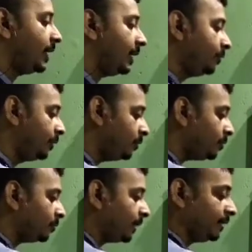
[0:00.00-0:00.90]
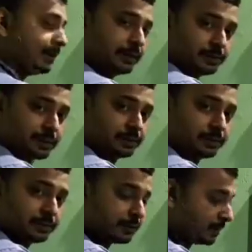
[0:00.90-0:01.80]
And we know when there is
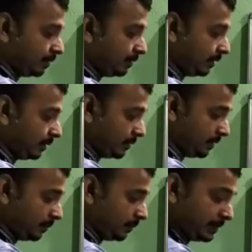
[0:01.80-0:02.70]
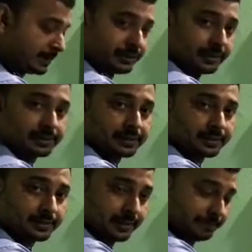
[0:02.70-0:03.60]
third person singular in simple present tense as
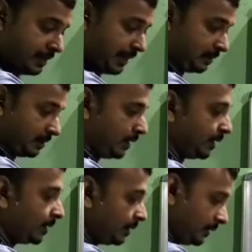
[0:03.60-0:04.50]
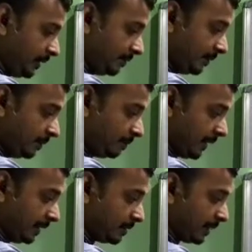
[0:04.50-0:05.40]
the subject, the verb
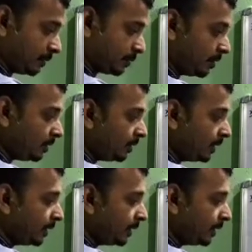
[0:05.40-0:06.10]
takes S or